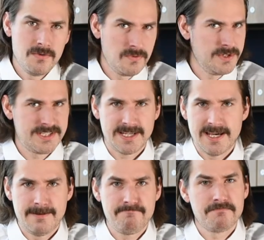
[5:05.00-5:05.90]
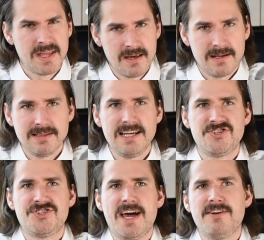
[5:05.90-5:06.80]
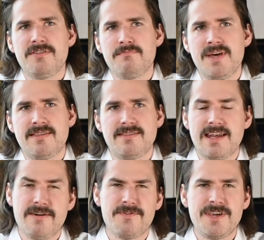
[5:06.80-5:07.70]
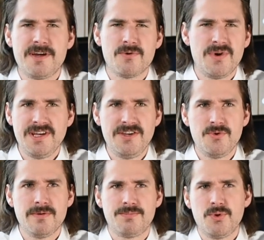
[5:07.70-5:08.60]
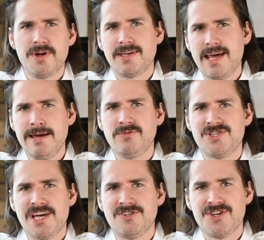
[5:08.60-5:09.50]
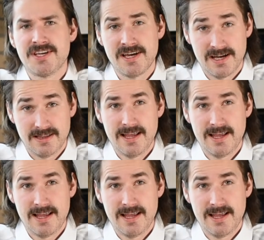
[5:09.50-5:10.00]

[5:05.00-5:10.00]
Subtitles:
Once again, let's shatter the myth that every year we need to employ game-changing,